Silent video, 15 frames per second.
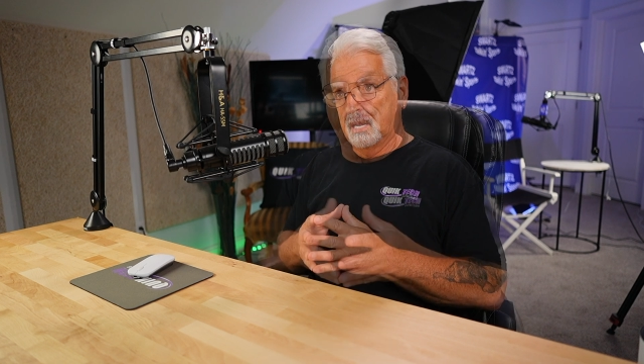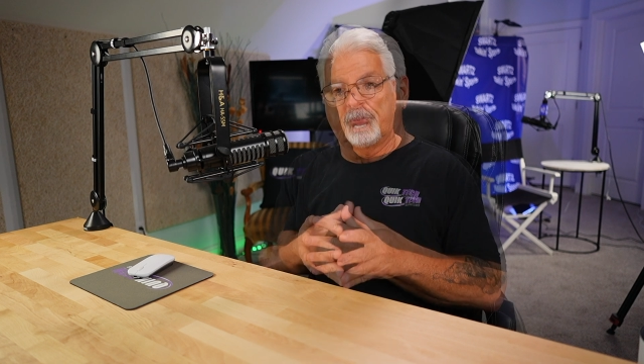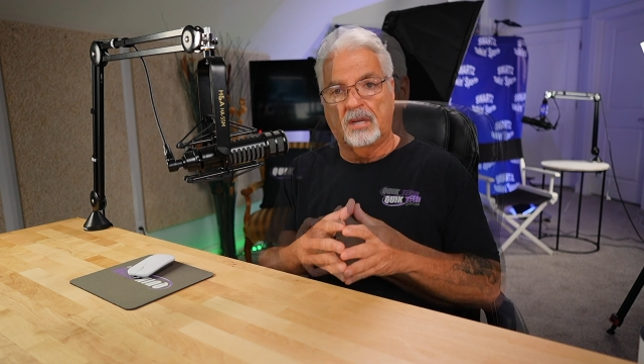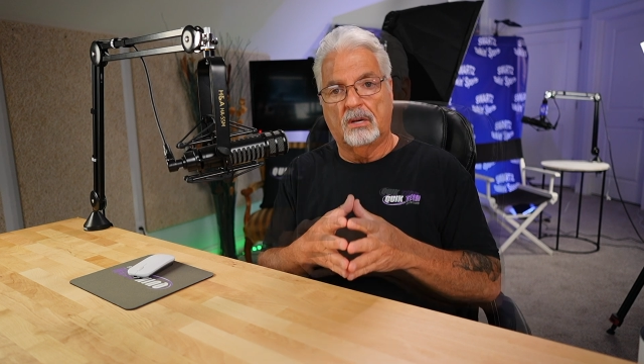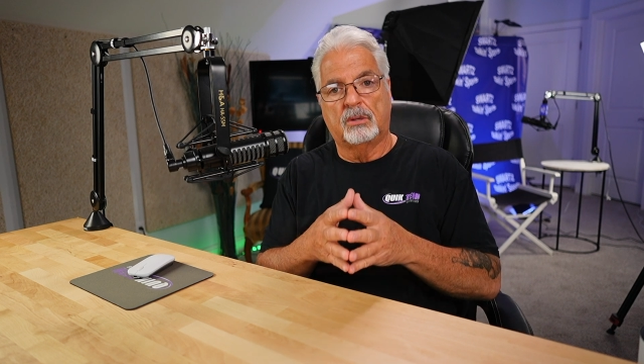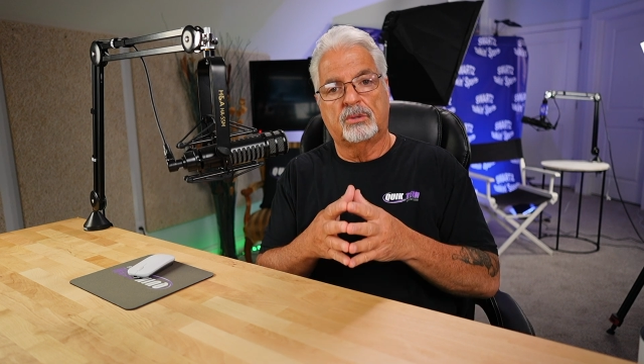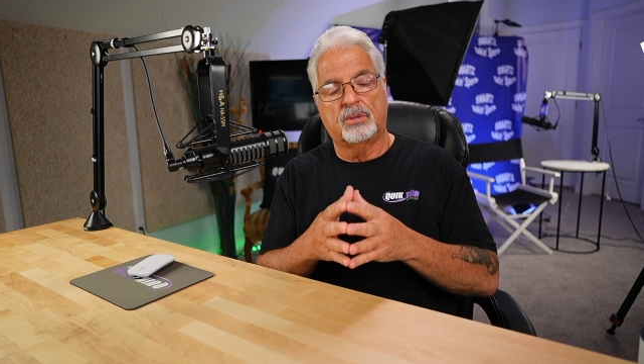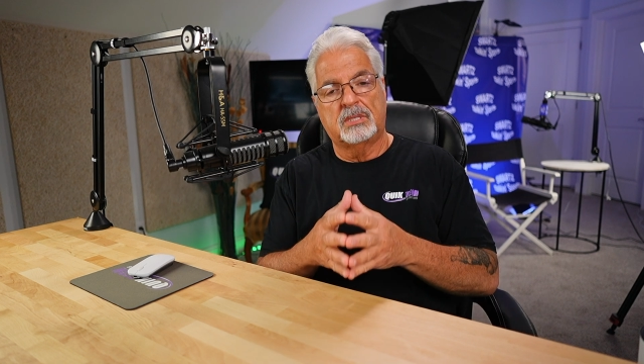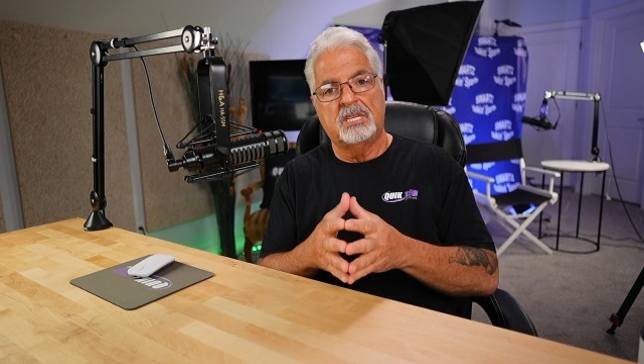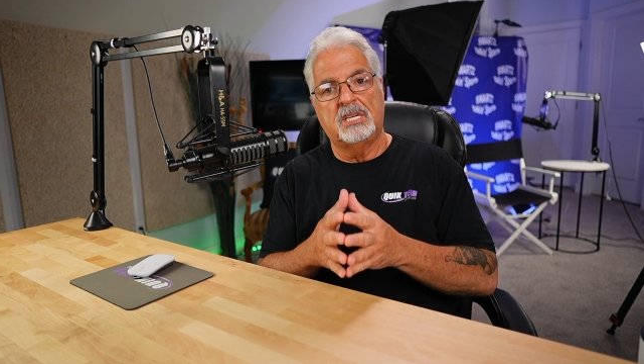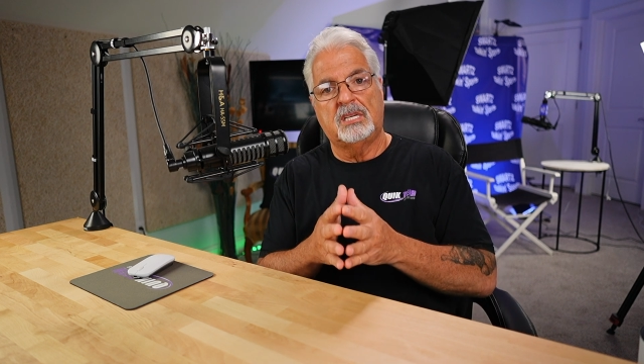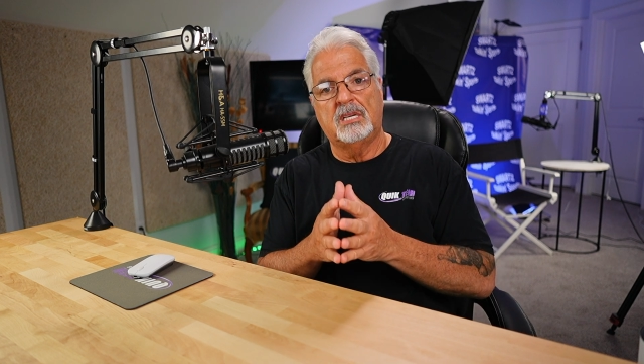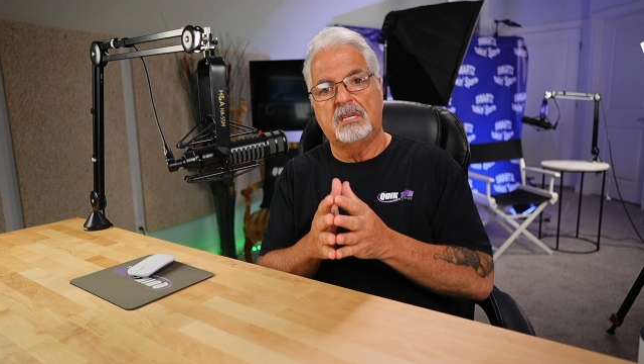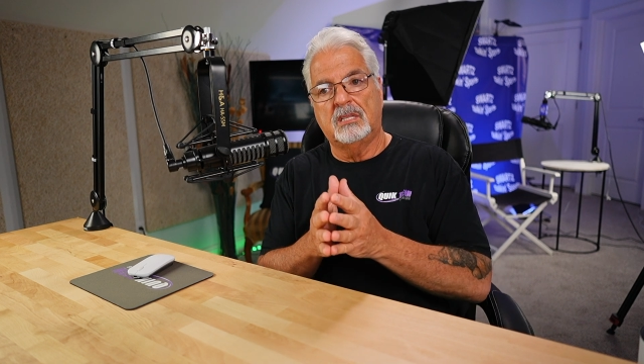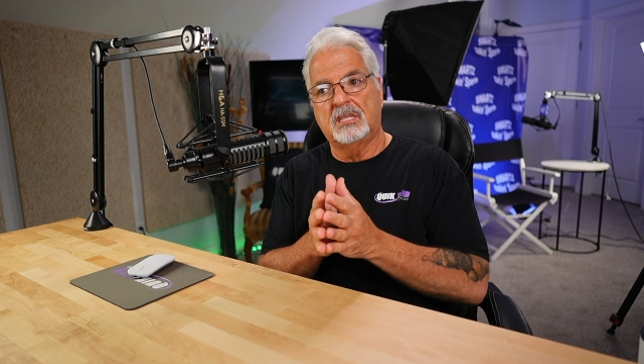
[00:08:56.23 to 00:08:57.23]
you know,
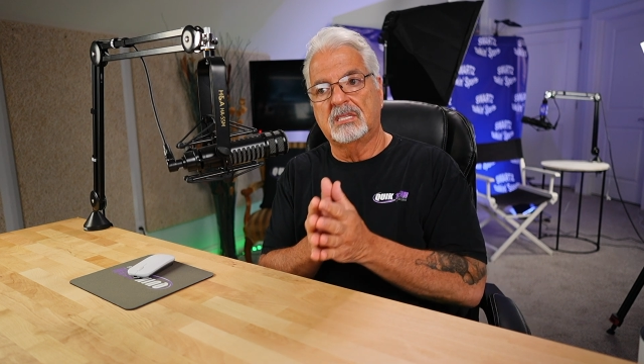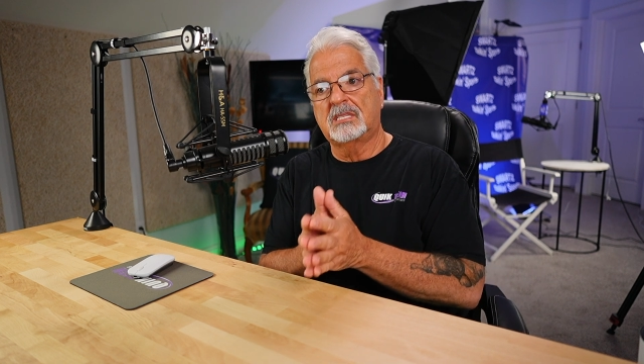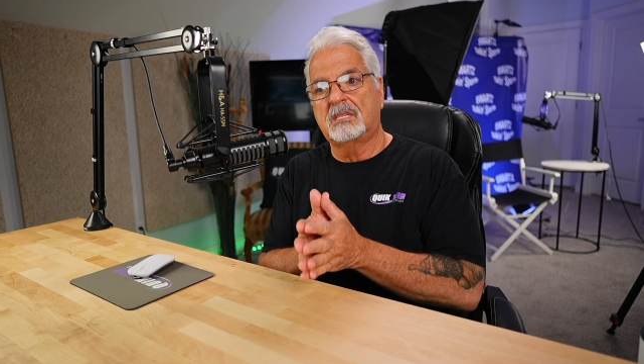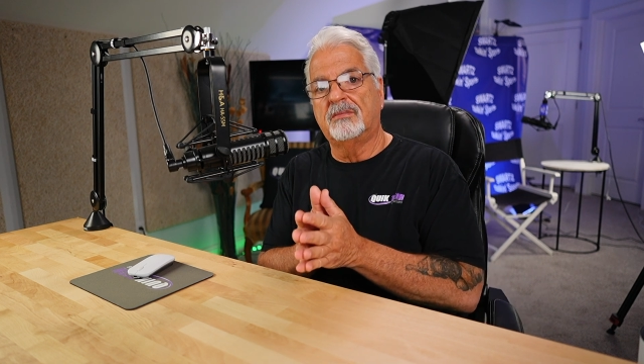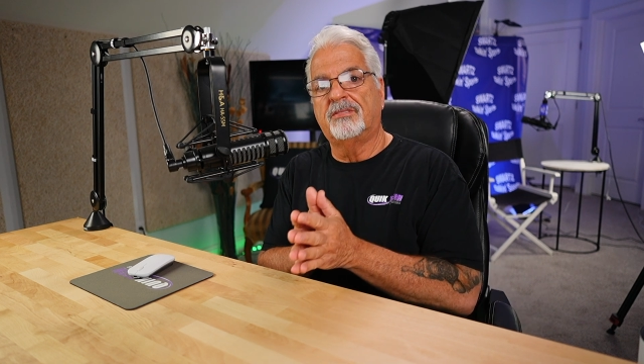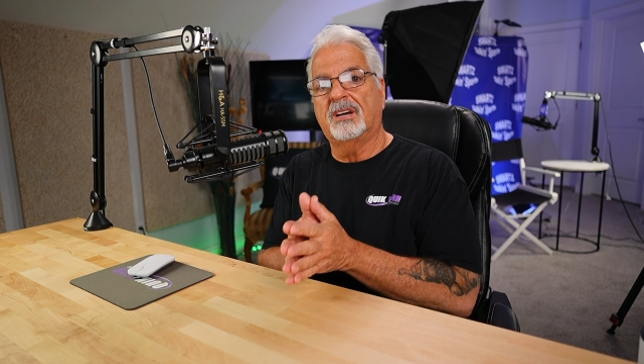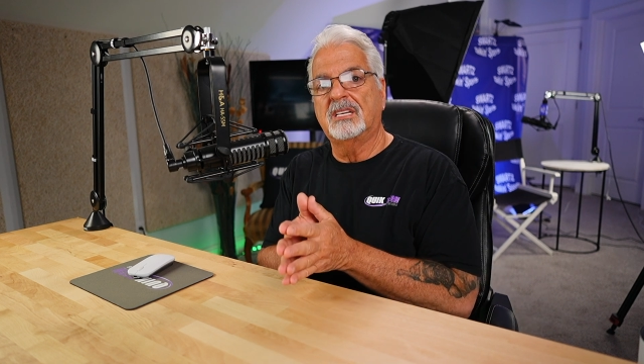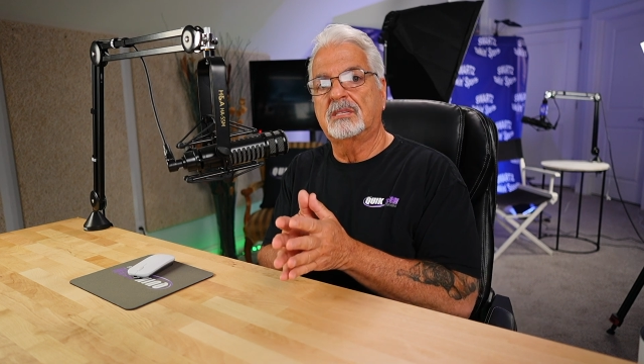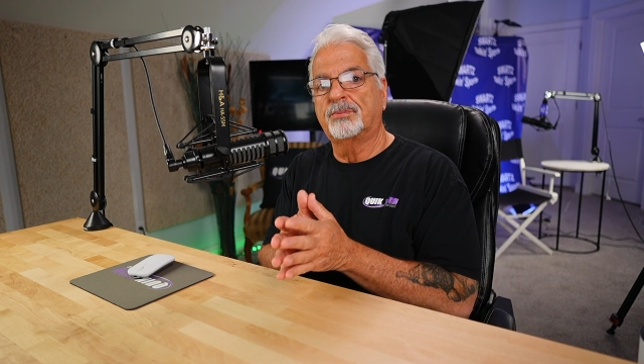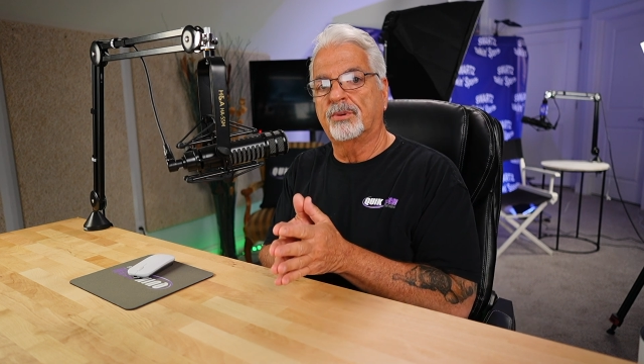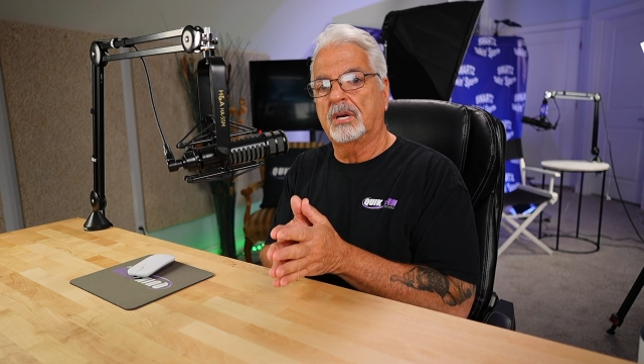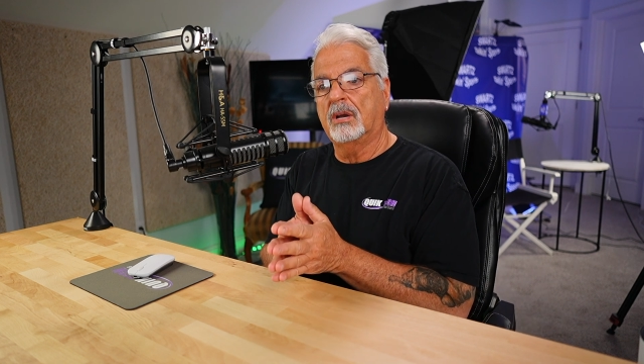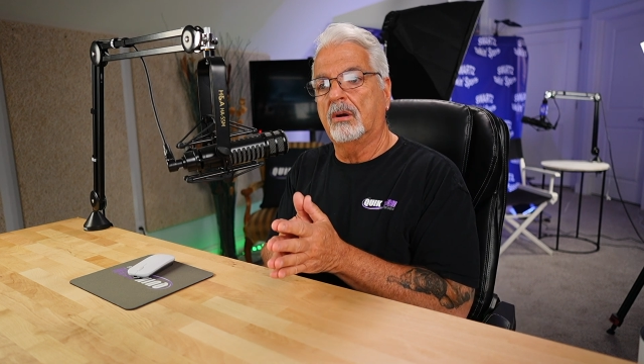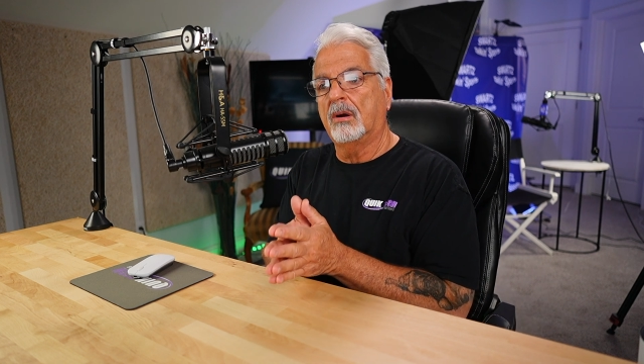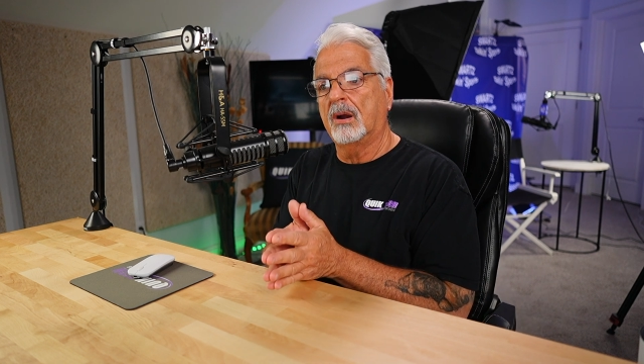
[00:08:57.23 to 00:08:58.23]
critiquing this device
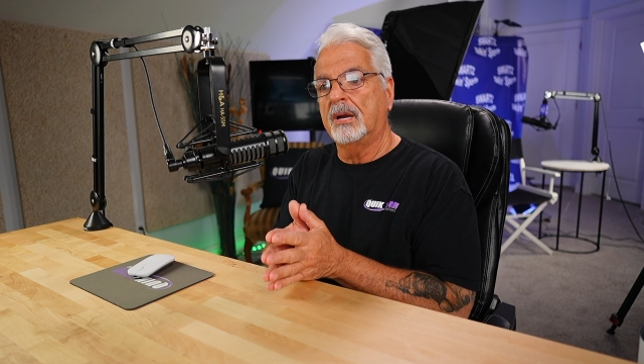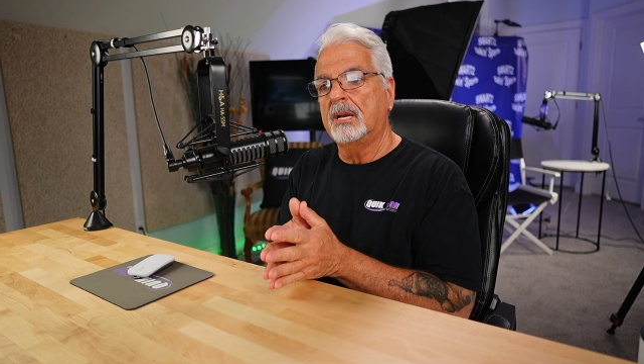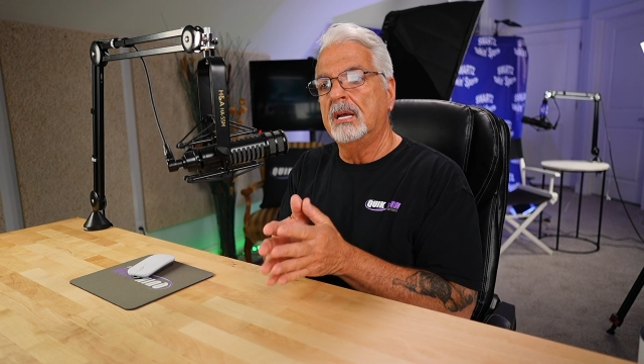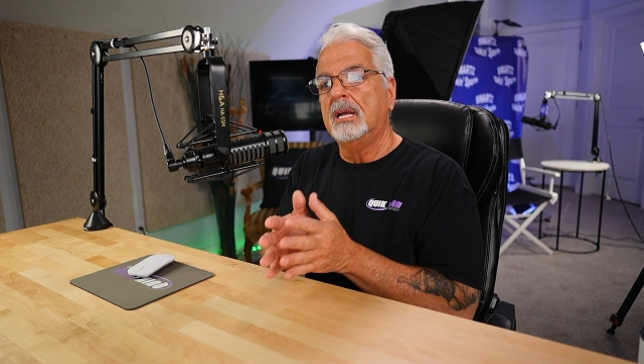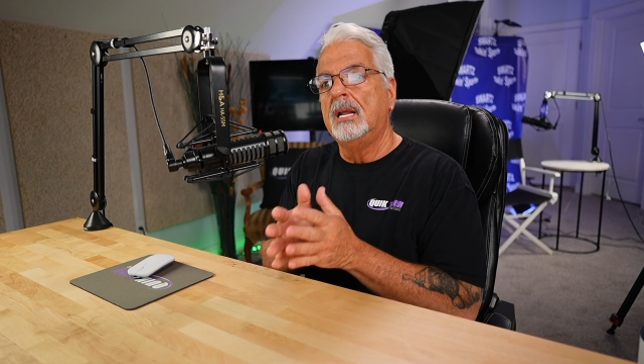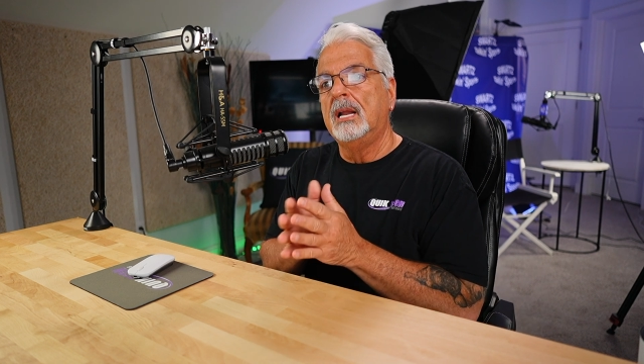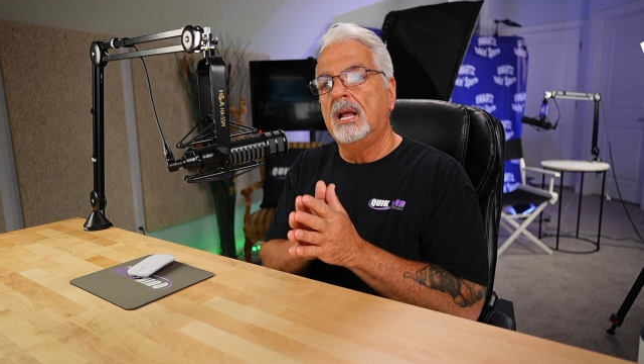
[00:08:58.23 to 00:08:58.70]
pretty hard,